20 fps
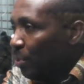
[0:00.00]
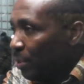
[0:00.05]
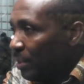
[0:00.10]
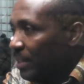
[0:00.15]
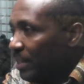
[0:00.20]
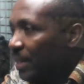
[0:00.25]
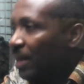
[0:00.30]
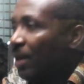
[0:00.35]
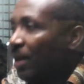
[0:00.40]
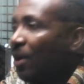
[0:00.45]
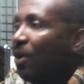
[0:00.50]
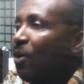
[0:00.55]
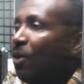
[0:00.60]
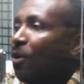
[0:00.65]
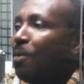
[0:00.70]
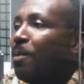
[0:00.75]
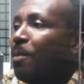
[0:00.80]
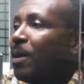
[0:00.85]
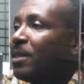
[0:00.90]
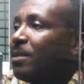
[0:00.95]
Until
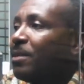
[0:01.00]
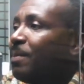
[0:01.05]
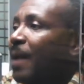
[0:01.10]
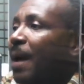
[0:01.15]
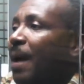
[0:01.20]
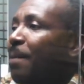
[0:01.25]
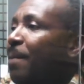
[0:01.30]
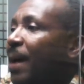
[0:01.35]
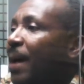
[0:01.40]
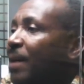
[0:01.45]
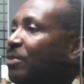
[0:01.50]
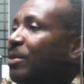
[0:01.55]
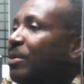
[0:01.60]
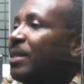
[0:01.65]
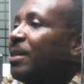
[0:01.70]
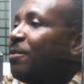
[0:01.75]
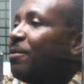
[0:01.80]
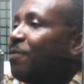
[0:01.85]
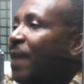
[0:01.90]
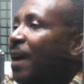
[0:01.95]
multiply by
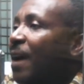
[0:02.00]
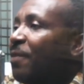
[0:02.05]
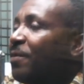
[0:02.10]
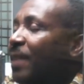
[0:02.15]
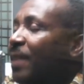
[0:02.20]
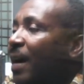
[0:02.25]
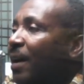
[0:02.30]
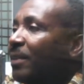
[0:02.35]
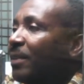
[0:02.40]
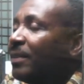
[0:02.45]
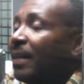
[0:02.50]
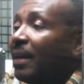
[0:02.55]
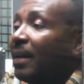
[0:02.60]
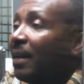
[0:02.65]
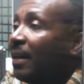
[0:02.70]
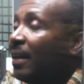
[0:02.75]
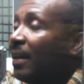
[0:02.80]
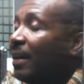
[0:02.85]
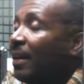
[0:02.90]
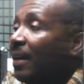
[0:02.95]
25,000
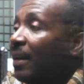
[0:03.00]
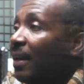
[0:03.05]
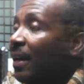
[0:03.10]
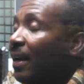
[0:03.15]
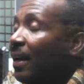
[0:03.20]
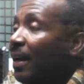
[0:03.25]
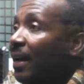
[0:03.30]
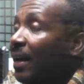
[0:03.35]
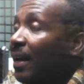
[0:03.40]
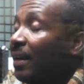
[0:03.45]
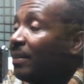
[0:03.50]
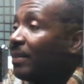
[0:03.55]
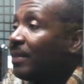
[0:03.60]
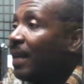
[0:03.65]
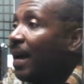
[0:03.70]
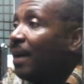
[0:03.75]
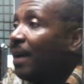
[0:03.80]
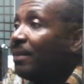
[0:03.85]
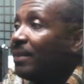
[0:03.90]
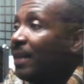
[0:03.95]

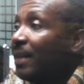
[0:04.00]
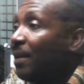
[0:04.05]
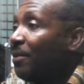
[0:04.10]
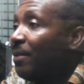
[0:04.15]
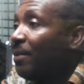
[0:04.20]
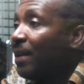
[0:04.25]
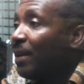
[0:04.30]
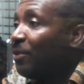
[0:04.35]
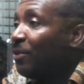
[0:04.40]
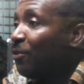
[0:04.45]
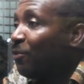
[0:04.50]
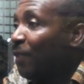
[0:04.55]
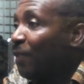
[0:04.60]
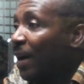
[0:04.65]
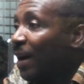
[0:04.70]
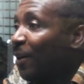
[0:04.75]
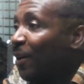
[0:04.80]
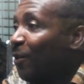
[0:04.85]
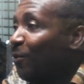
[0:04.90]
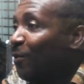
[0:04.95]
times 100
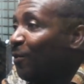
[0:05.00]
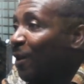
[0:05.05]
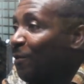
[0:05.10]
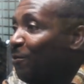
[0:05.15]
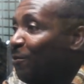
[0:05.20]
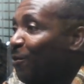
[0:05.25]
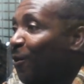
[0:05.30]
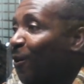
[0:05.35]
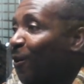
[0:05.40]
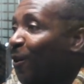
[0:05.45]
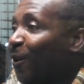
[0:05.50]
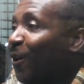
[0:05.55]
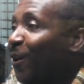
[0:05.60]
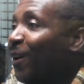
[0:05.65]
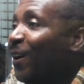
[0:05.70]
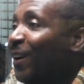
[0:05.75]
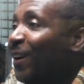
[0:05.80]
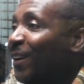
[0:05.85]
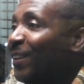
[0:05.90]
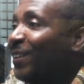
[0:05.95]
over 4.
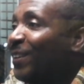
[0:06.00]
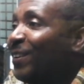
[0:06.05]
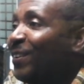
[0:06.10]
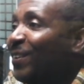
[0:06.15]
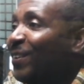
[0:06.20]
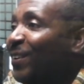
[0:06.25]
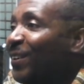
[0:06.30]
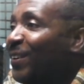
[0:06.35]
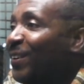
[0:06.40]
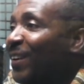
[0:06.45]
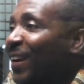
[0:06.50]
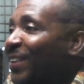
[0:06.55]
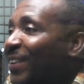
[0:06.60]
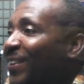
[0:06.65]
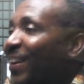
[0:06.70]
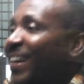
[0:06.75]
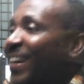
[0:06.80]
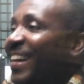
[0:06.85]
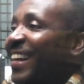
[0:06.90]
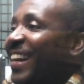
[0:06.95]
You know, you're
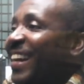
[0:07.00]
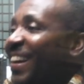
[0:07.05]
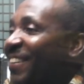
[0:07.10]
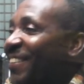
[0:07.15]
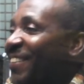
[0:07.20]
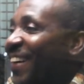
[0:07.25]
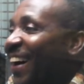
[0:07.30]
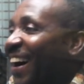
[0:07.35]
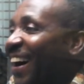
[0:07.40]
talking about